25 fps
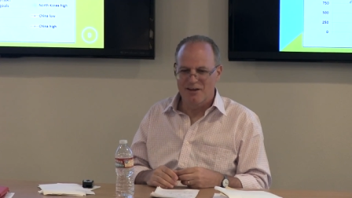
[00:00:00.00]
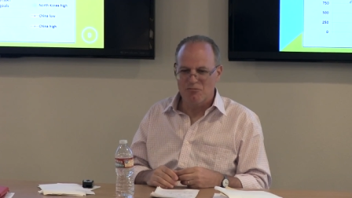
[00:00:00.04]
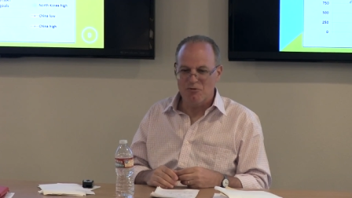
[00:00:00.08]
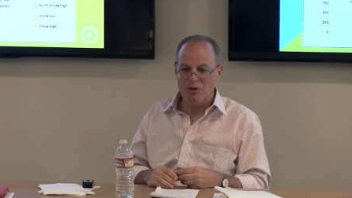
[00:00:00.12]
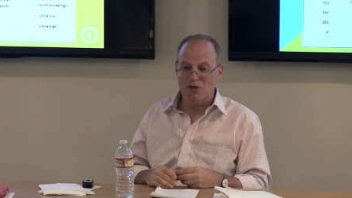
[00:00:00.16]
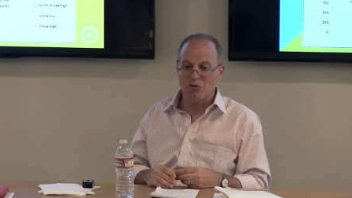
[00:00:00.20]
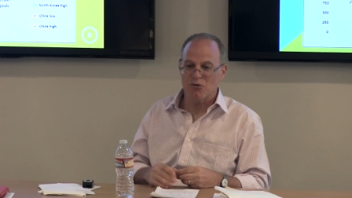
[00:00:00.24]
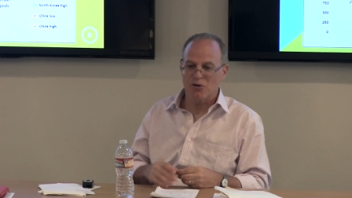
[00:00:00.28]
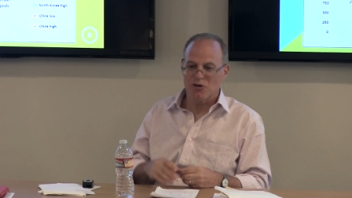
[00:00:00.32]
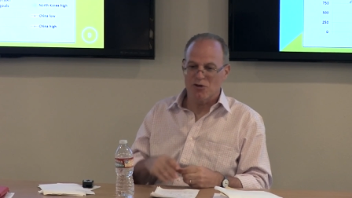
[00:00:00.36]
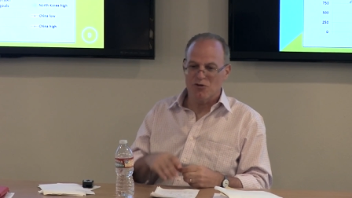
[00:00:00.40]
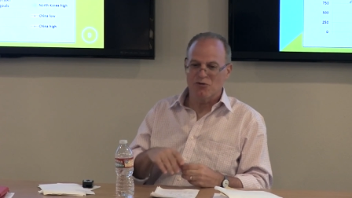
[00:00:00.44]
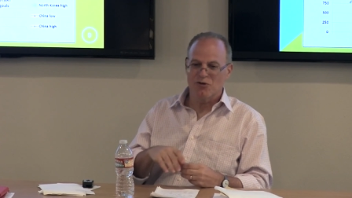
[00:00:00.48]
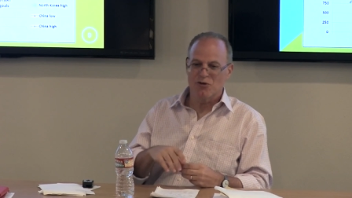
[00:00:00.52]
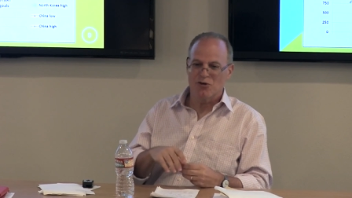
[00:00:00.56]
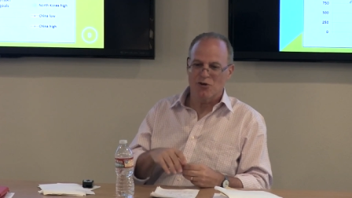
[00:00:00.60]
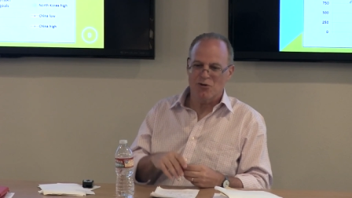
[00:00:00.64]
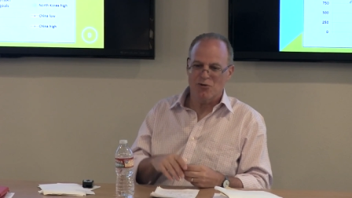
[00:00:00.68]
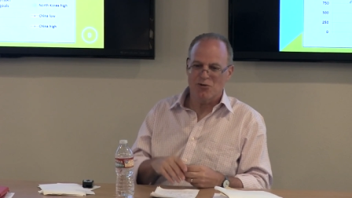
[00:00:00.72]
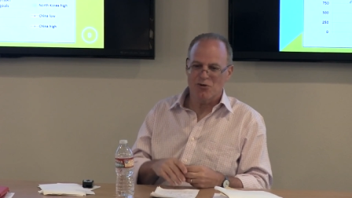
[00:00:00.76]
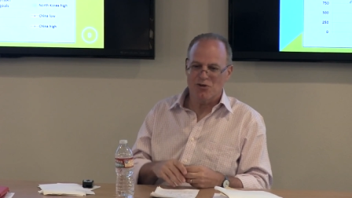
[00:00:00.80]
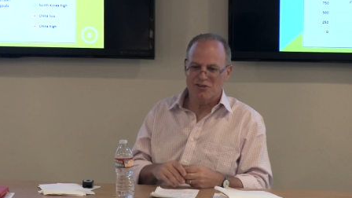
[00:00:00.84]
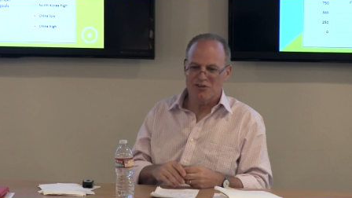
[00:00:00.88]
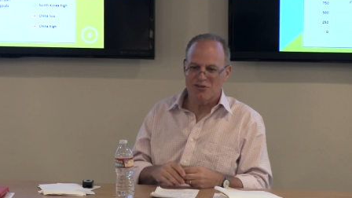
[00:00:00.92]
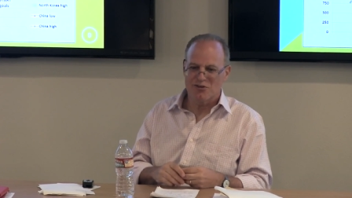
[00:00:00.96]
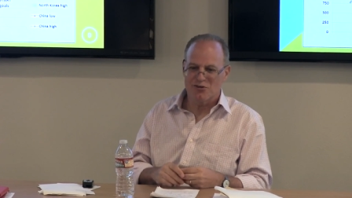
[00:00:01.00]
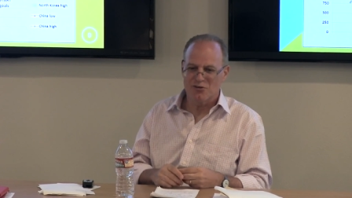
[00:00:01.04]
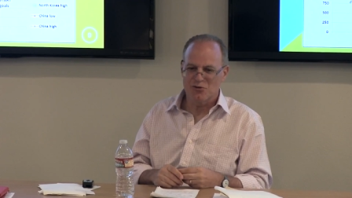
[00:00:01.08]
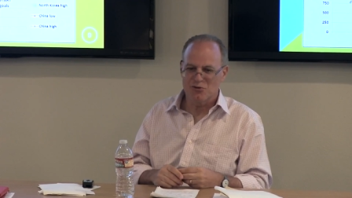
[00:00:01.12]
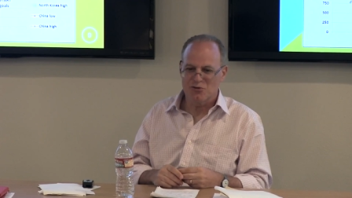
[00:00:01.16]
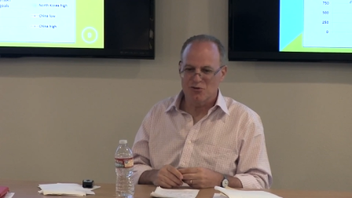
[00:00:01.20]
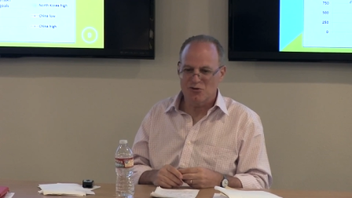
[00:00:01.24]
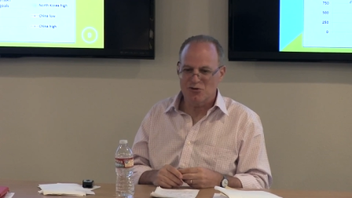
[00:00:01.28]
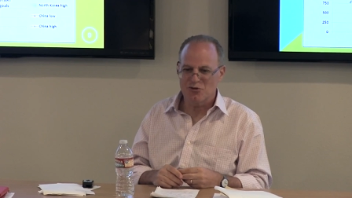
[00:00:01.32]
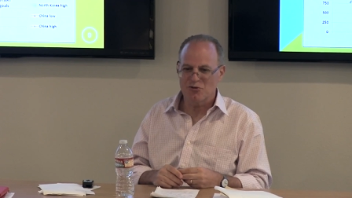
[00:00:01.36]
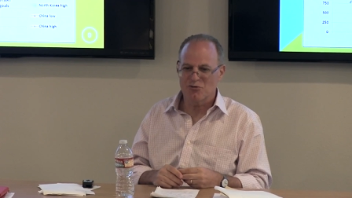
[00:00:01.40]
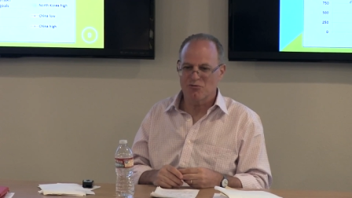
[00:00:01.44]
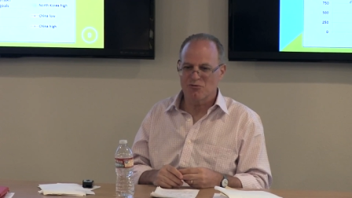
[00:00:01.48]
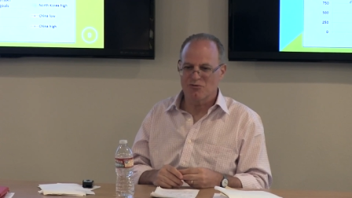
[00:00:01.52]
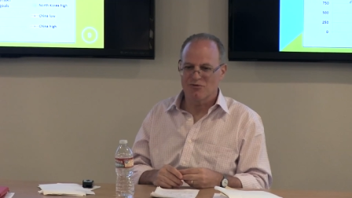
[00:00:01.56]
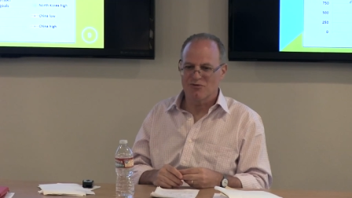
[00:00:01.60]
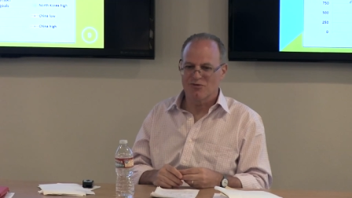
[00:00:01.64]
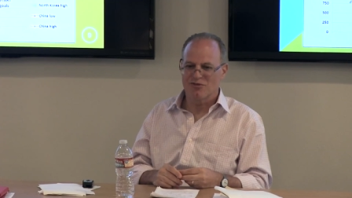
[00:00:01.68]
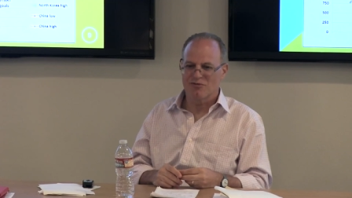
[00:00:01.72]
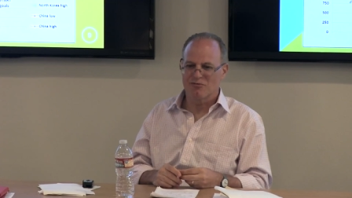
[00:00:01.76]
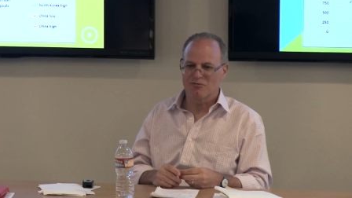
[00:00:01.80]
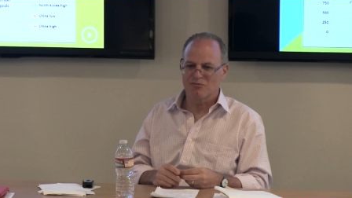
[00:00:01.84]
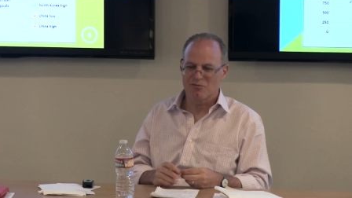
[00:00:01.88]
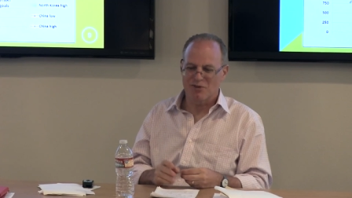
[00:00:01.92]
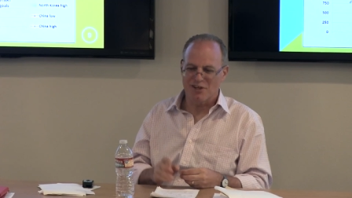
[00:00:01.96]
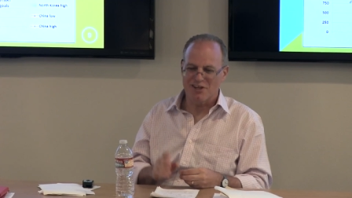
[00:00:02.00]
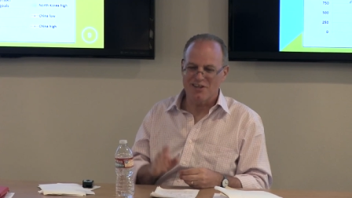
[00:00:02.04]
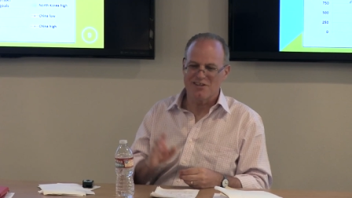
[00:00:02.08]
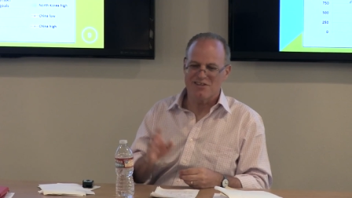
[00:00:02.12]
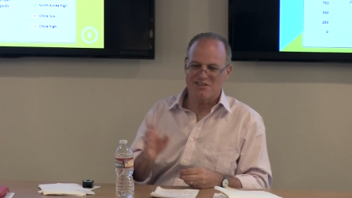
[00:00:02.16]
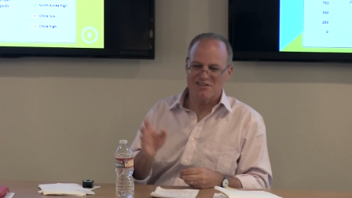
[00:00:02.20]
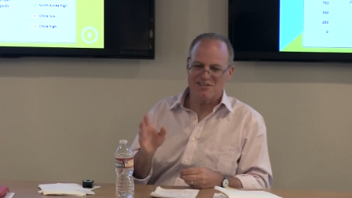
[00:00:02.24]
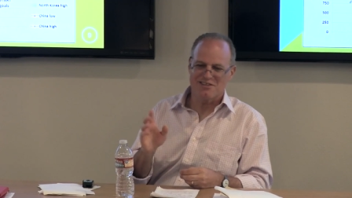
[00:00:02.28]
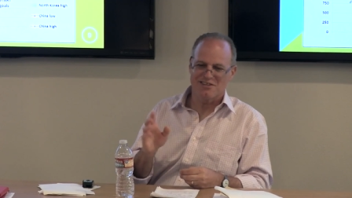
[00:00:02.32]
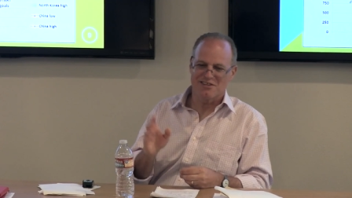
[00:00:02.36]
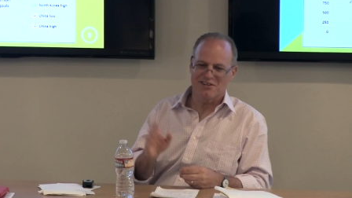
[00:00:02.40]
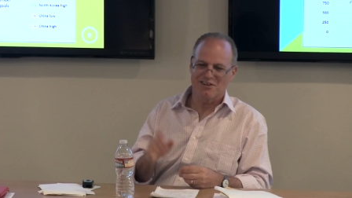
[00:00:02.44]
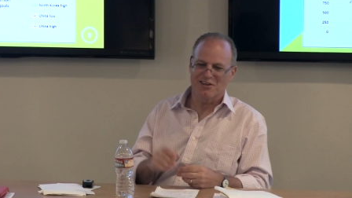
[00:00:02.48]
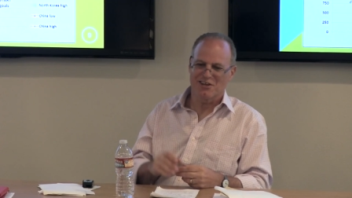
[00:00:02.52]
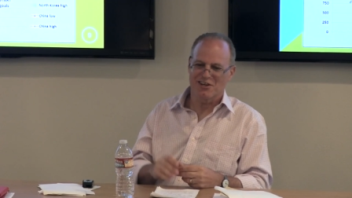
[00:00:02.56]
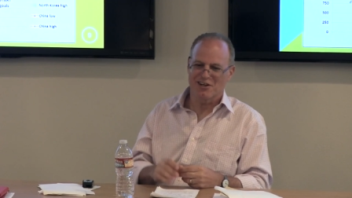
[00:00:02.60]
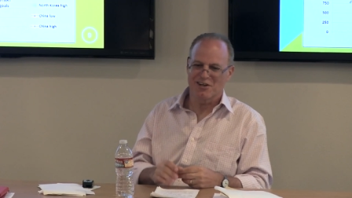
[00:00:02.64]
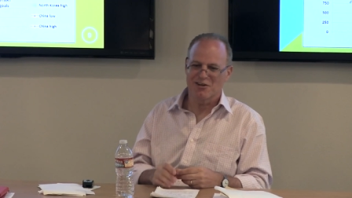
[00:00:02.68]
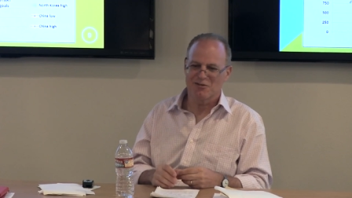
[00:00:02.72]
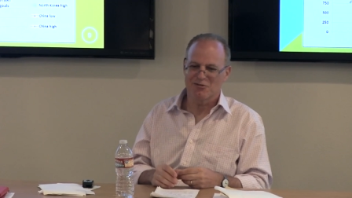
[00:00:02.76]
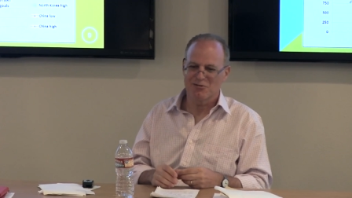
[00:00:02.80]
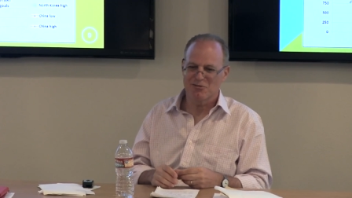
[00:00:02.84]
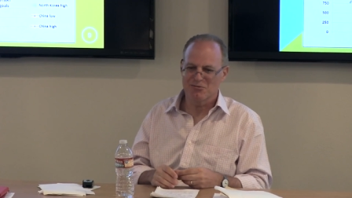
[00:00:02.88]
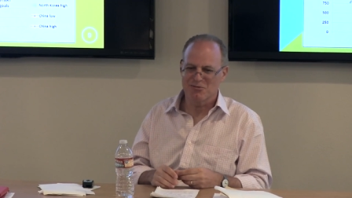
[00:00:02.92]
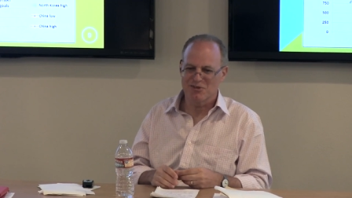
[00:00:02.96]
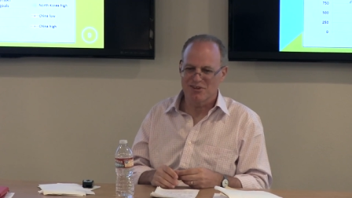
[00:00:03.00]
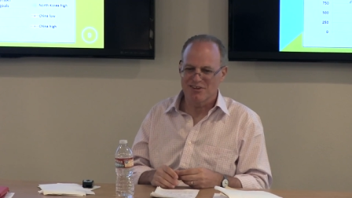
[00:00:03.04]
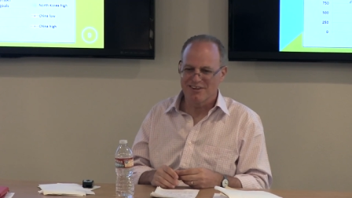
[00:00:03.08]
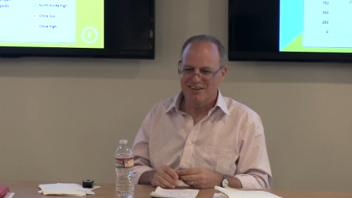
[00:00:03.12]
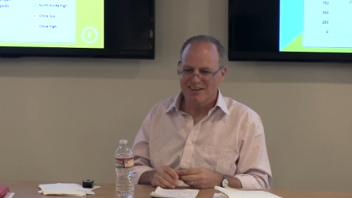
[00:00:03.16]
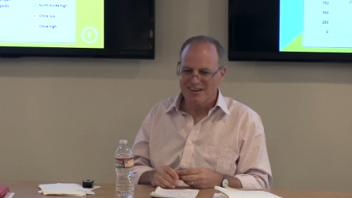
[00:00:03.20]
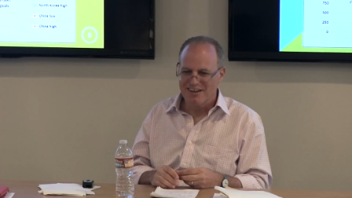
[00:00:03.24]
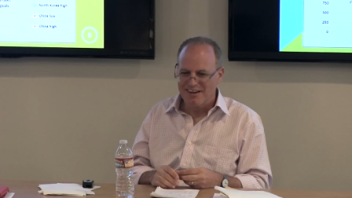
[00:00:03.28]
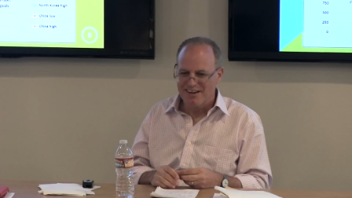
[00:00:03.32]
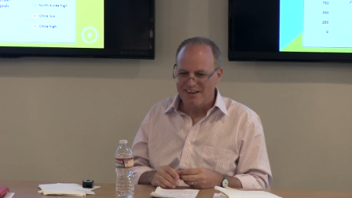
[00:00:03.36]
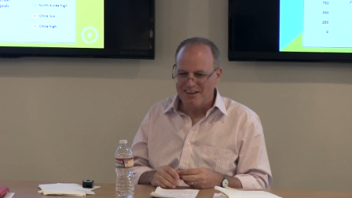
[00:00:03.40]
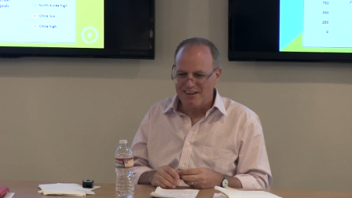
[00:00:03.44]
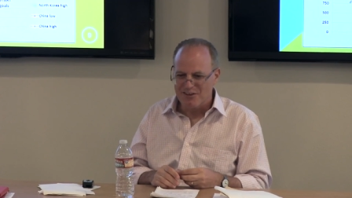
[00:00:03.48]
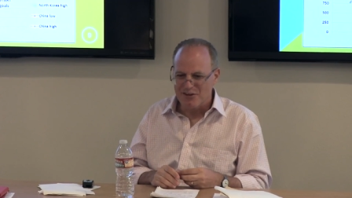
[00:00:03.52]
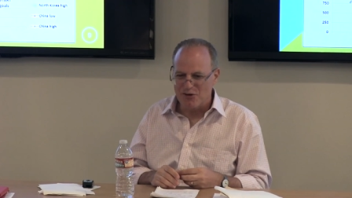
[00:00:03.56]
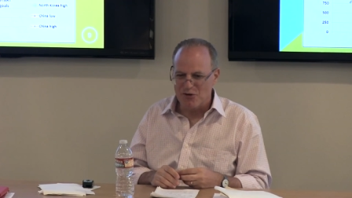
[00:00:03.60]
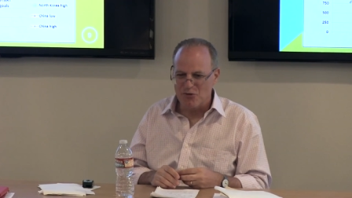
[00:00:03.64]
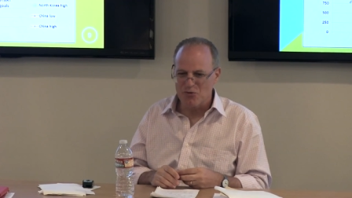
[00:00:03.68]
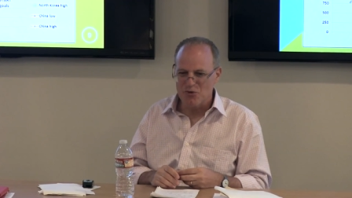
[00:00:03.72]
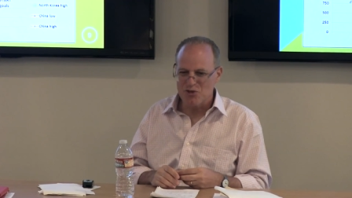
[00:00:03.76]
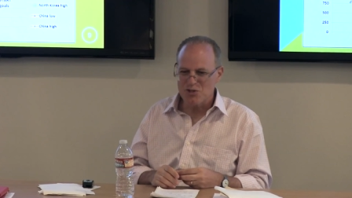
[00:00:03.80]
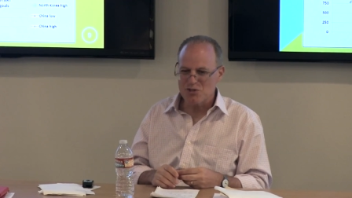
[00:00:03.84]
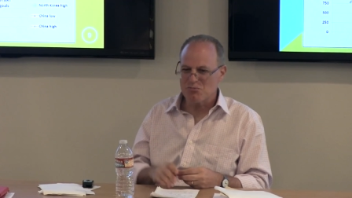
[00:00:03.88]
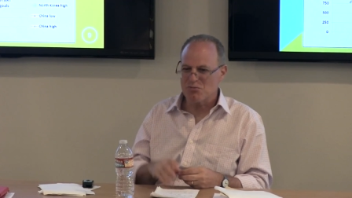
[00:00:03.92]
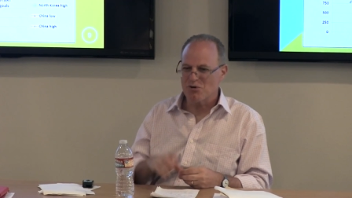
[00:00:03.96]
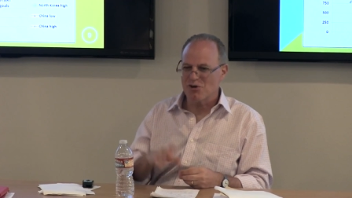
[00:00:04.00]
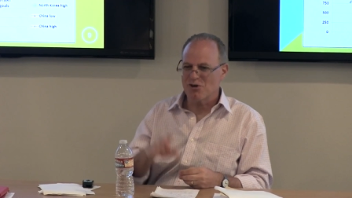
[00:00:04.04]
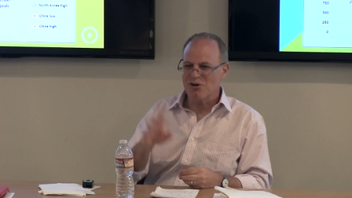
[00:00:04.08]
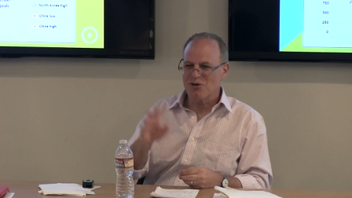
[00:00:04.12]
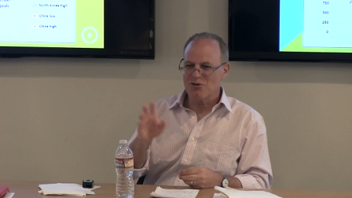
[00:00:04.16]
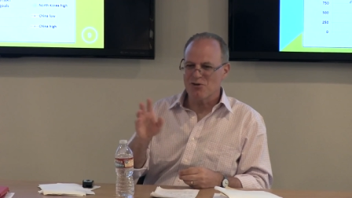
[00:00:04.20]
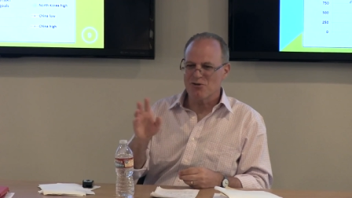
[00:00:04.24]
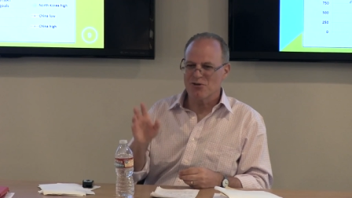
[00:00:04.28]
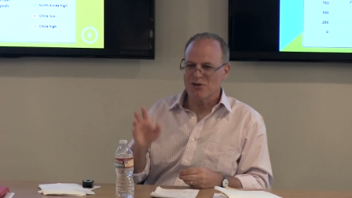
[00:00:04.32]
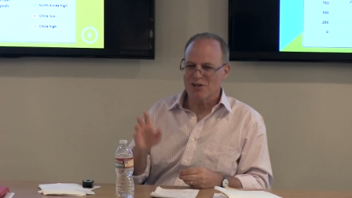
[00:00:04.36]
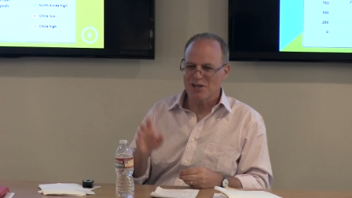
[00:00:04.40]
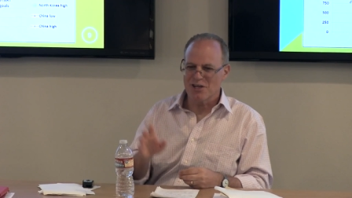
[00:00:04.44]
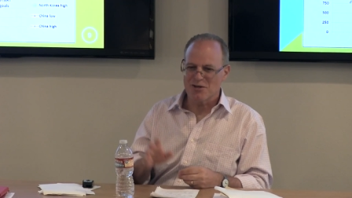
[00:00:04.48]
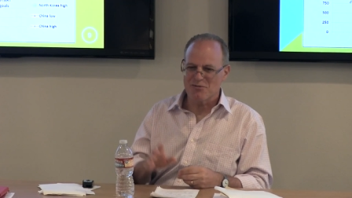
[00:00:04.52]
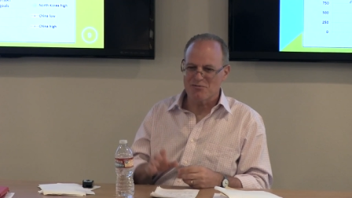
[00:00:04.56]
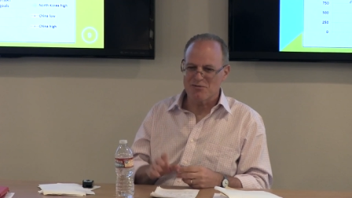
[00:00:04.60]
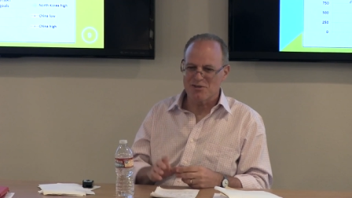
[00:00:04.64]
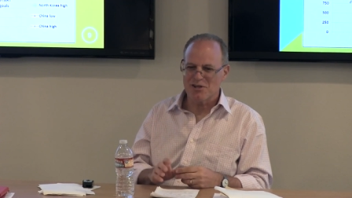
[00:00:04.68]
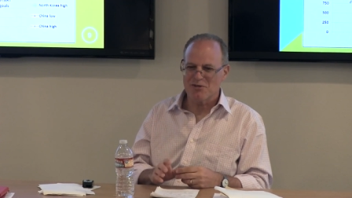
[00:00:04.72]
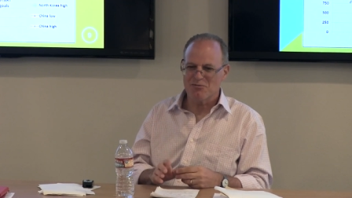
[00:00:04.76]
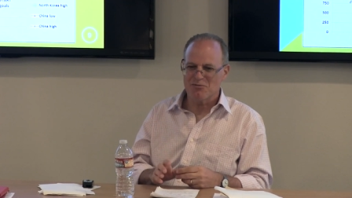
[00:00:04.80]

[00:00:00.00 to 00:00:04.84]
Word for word: by the way, if you go into certain places in our government, they'll whisper other names.